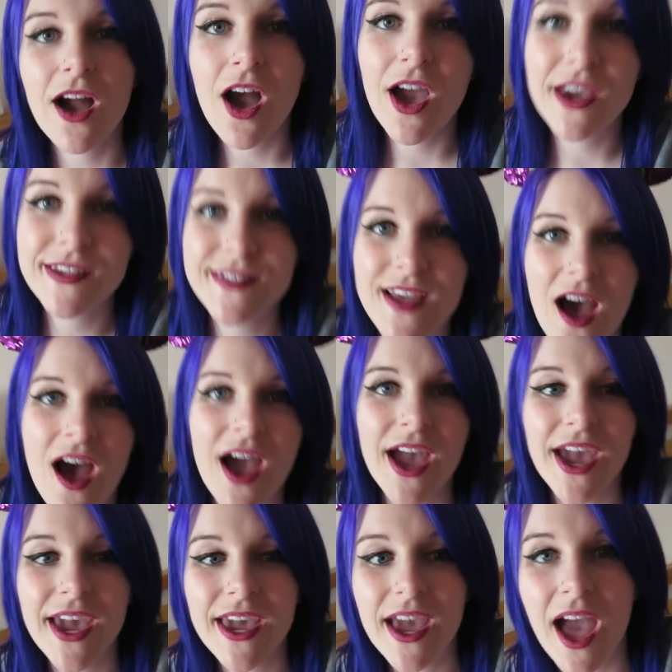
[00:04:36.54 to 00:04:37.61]
guys,
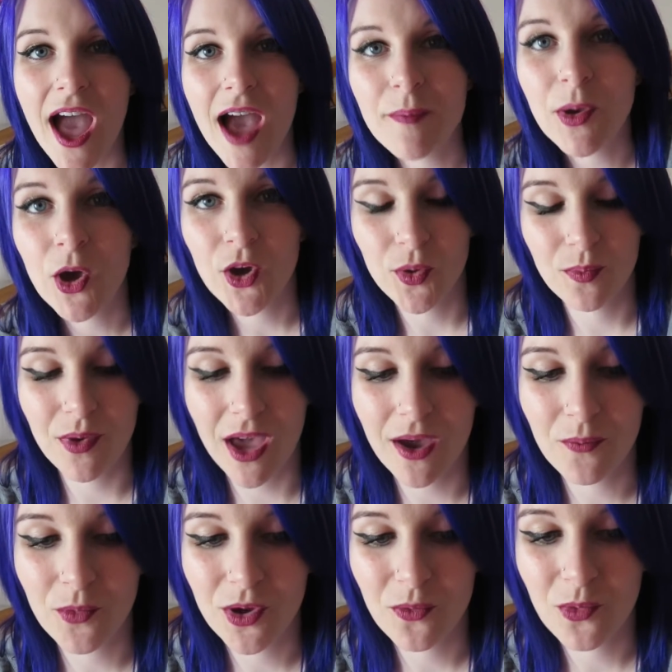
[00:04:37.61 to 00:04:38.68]
I am home
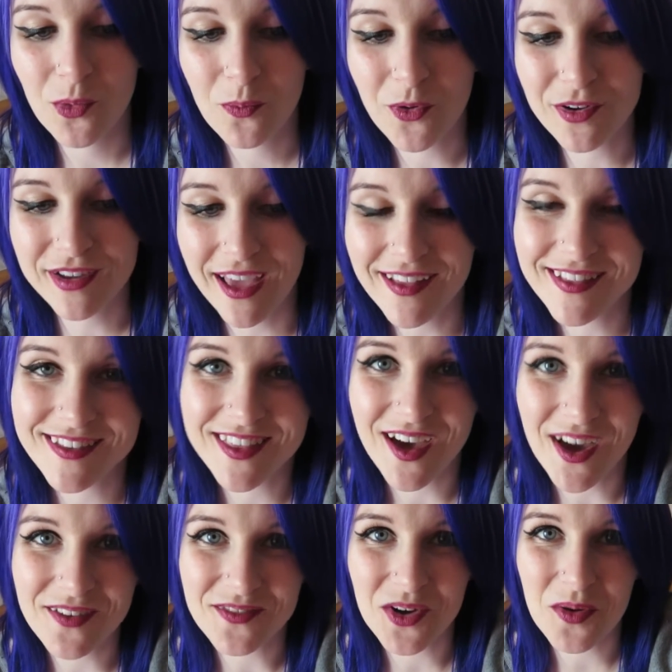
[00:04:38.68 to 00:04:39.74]
and we will pretend
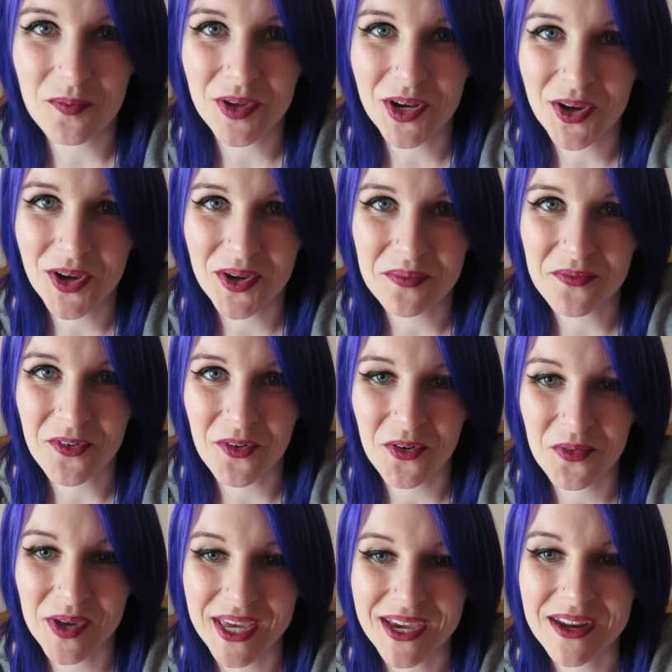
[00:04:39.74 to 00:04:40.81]
that I've not been home for
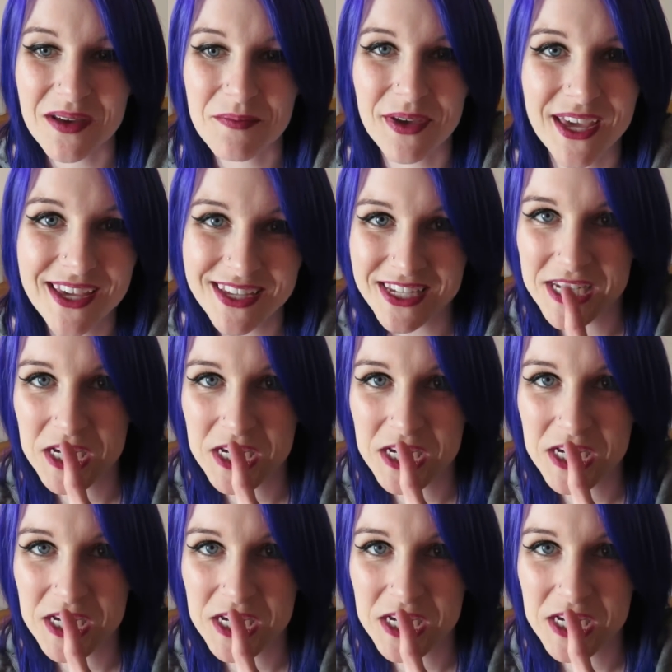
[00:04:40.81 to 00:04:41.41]
a week and a bit.